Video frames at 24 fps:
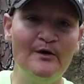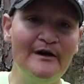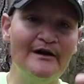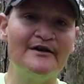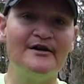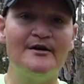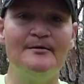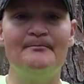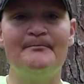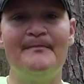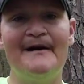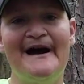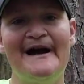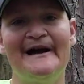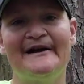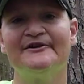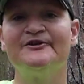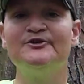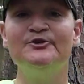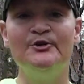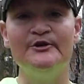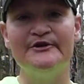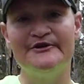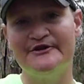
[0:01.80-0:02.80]
Welcome
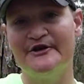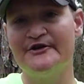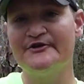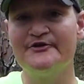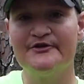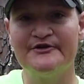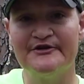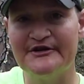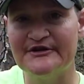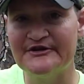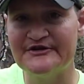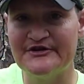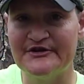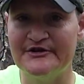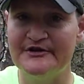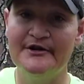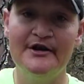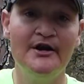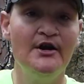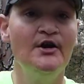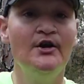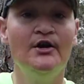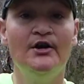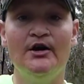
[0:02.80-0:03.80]
back to another
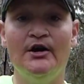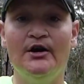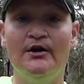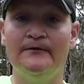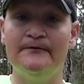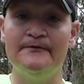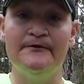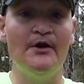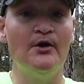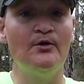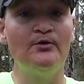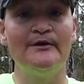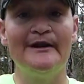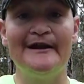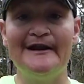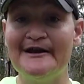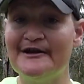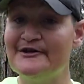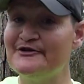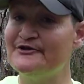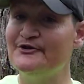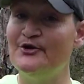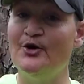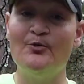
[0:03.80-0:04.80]
edition of No
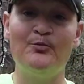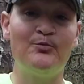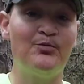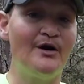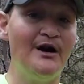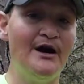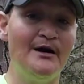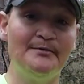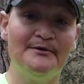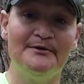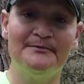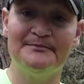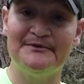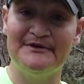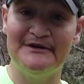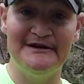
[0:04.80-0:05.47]
Legs, No Problem